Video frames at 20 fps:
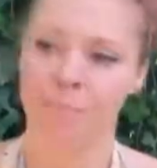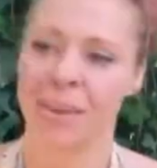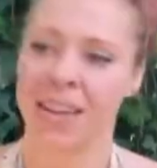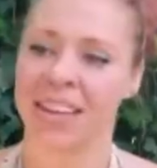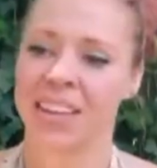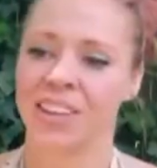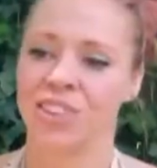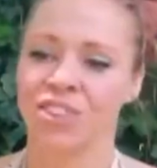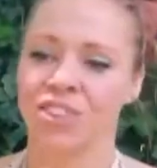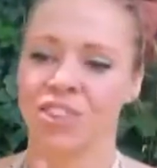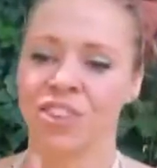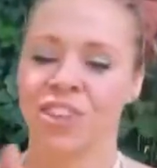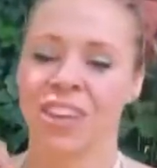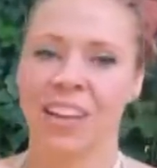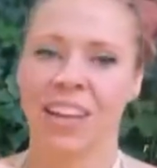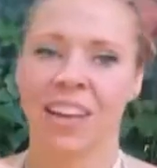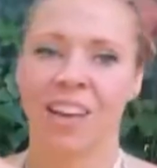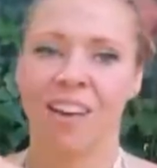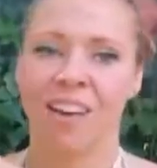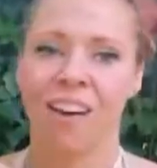Making sure you're
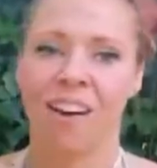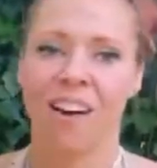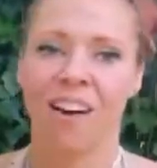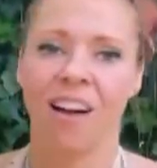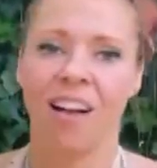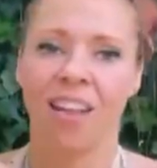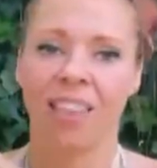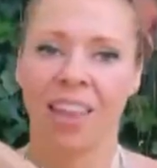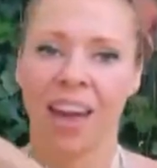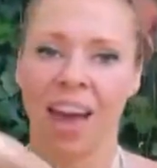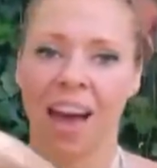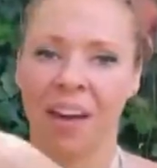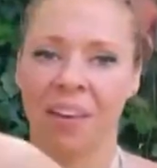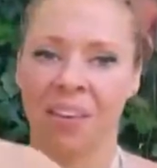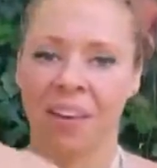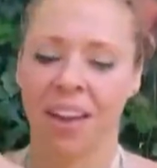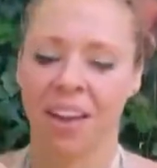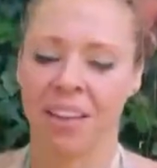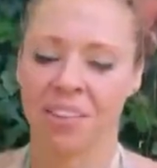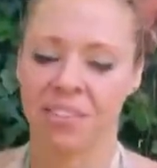getting all that
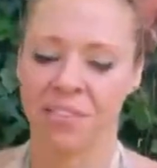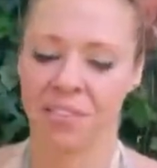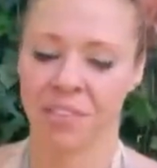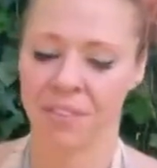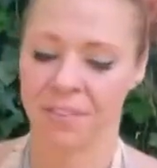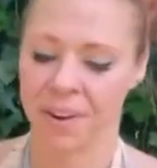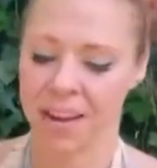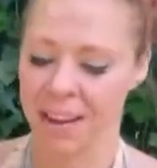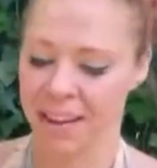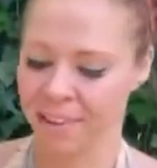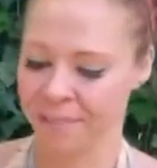outer edge of the ring.